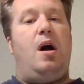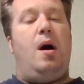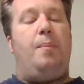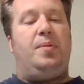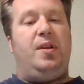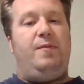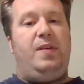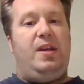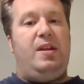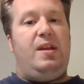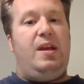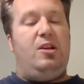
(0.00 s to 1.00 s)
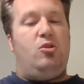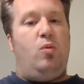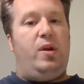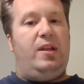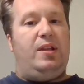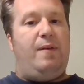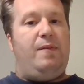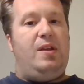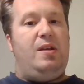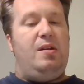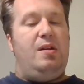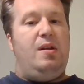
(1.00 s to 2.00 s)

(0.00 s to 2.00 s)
Oblivion in 2011.